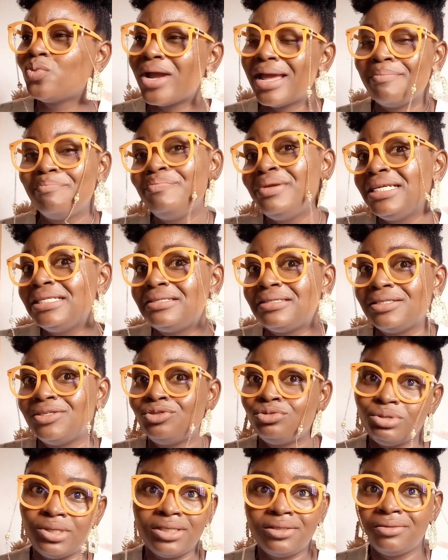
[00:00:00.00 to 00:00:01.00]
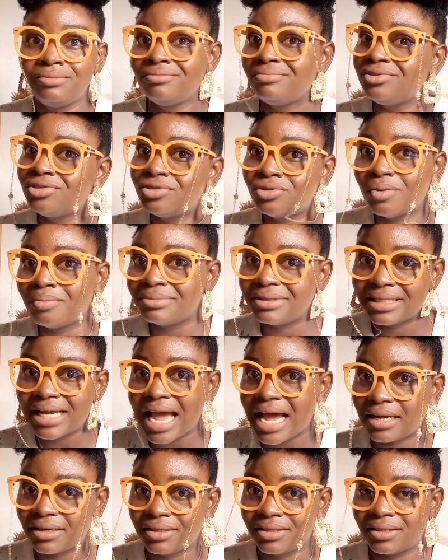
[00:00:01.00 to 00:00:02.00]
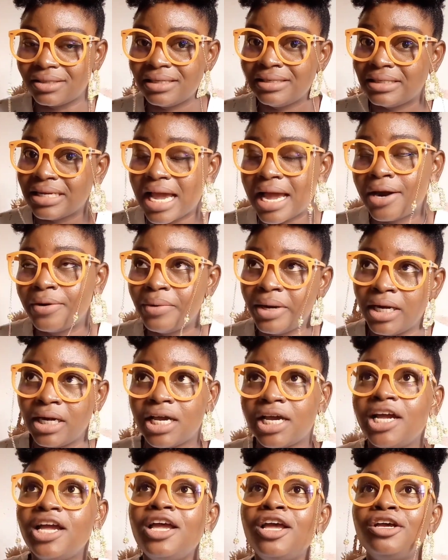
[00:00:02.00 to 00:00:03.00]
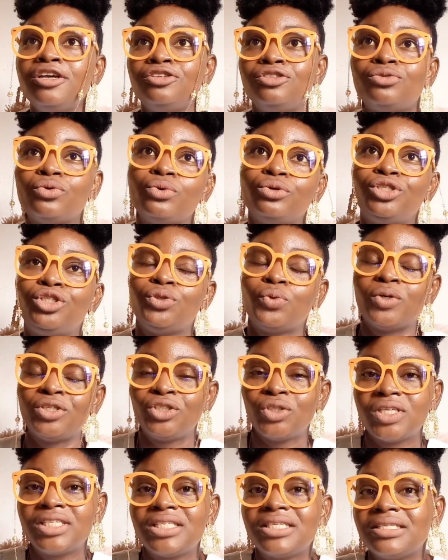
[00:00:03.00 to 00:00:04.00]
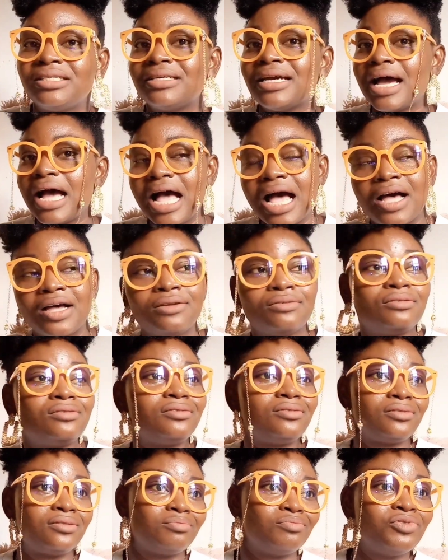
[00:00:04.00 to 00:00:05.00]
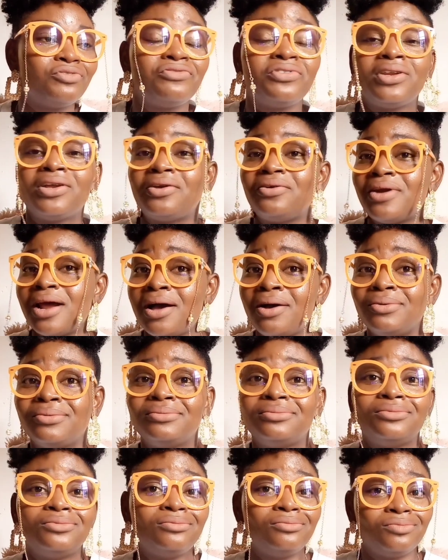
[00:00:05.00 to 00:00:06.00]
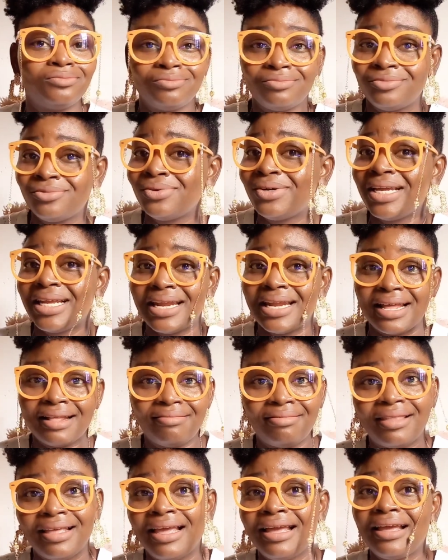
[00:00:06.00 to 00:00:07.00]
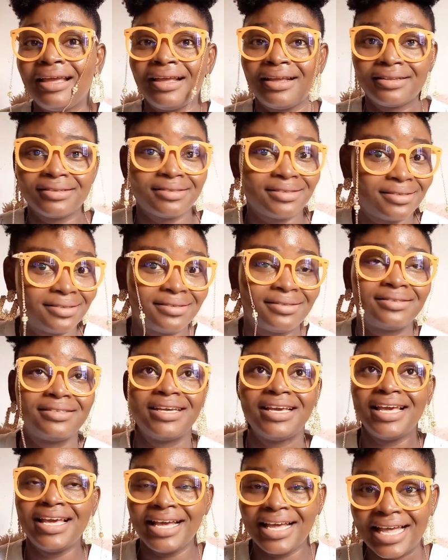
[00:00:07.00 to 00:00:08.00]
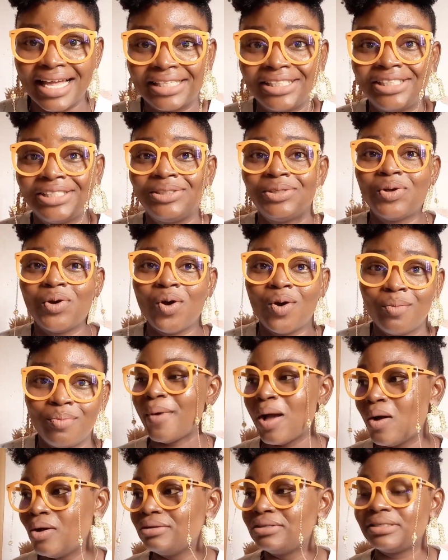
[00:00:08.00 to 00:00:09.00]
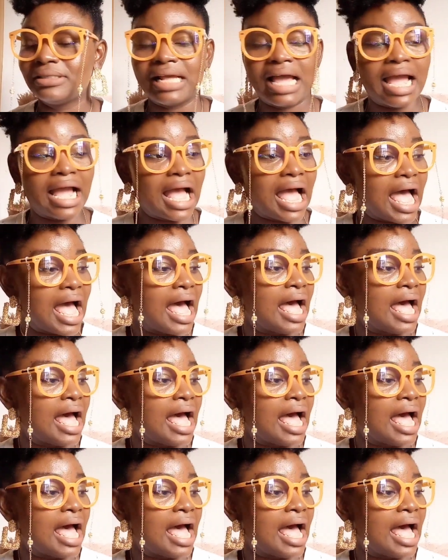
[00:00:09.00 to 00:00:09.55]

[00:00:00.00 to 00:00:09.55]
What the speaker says: were busy doing some tasks in the arena. So she was just in the house, moving around, looking at things, catching up. I was like,